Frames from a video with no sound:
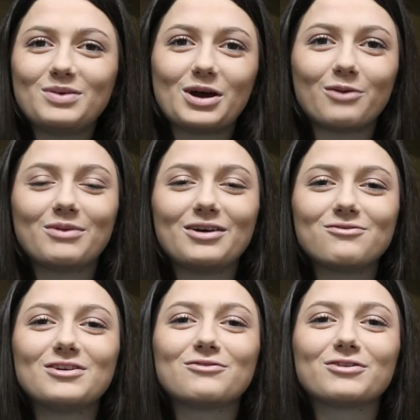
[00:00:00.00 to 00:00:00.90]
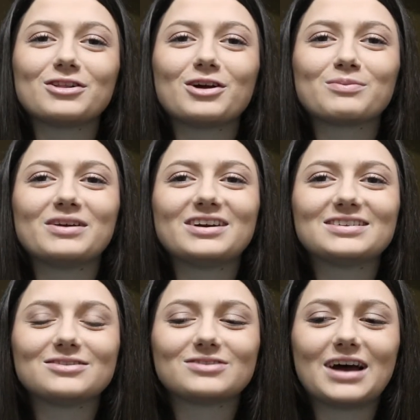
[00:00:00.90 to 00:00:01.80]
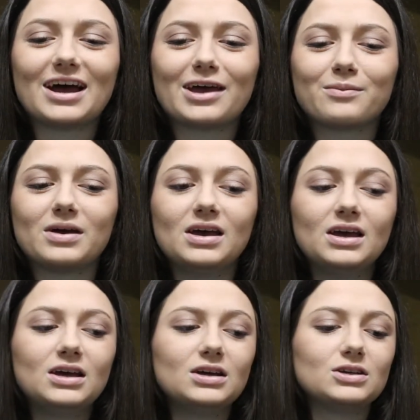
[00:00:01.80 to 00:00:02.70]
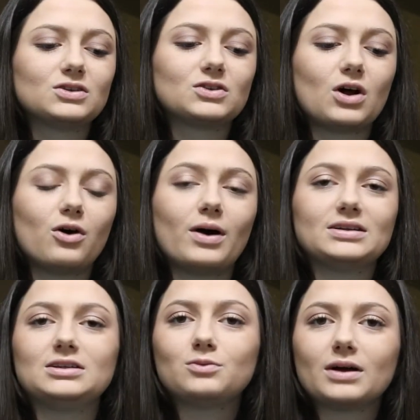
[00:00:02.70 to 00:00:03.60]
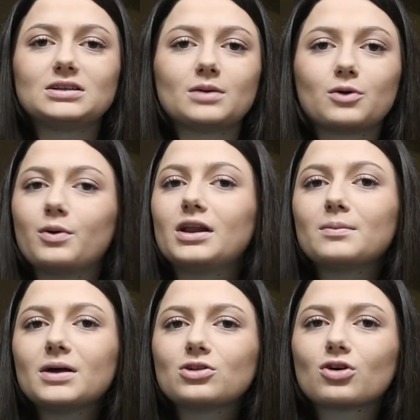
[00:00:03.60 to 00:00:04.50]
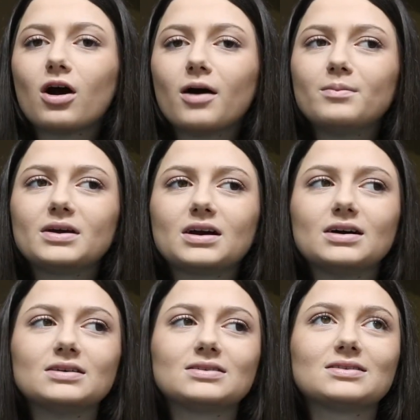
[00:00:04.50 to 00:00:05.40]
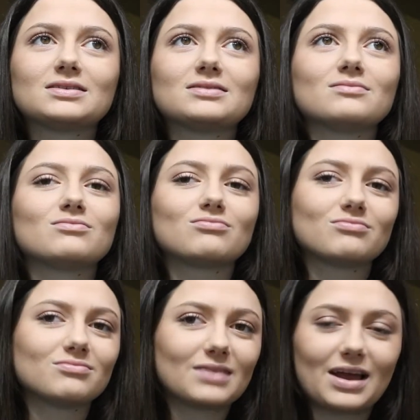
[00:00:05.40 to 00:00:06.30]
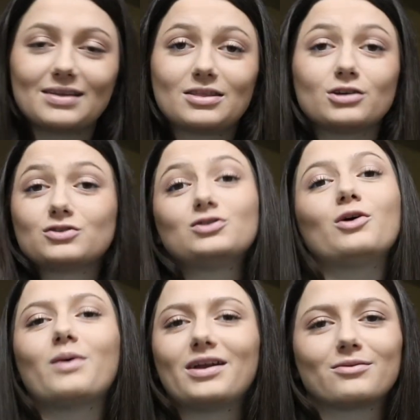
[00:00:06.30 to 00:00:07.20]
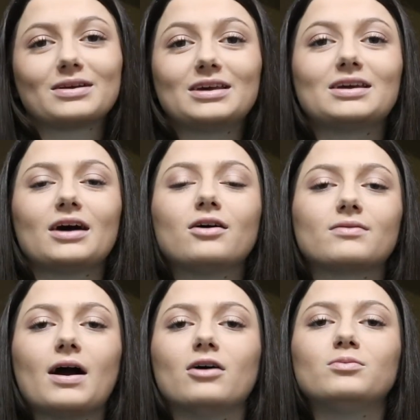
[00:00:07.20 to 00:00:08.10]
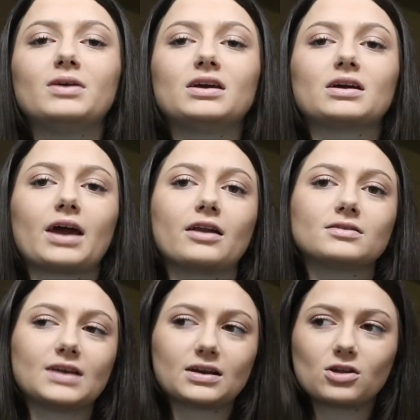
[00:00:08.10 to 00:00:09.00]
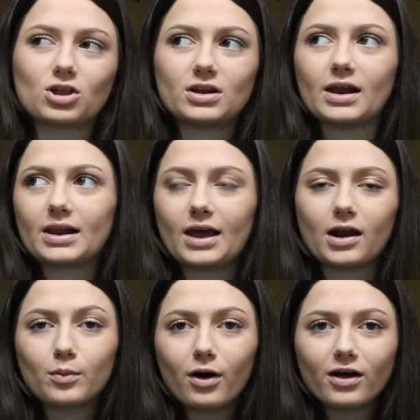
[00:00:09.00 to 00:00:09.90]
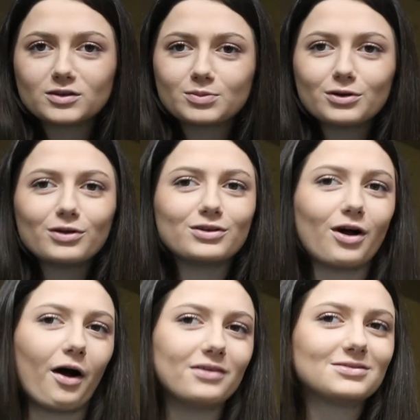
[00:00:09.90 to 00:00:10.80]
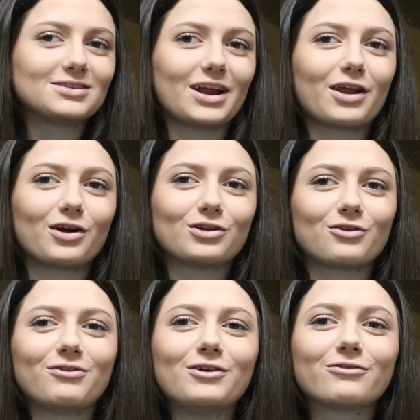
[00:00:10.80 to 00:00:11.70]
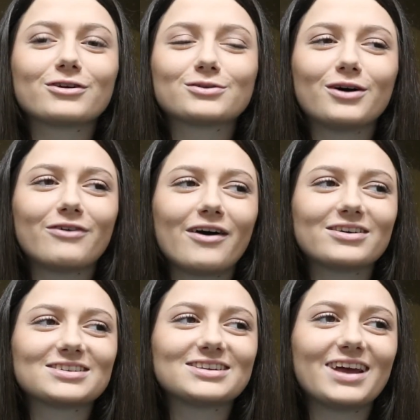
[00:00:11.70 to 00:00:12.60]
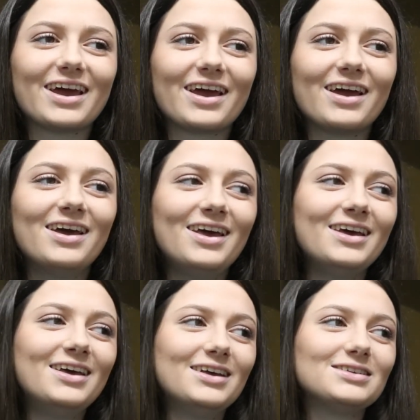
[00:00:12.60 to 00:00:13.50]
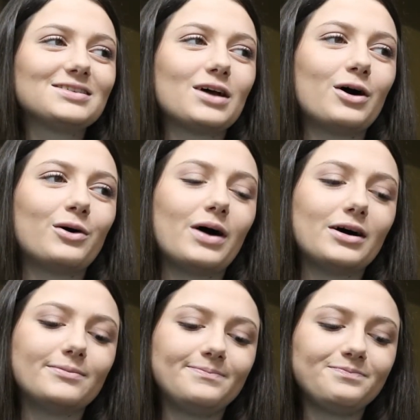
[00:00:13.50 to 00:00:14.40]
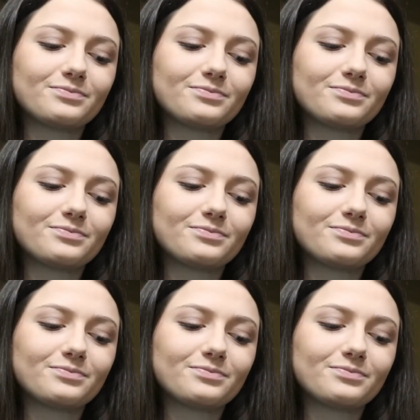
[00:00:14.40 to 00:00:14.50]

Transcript: be on my feet for long periods of time. So I did wind up quitting my job because there's no way to really get around being a kennel technician at an animal hospital and not standing on your feet for 12 hours a day. So I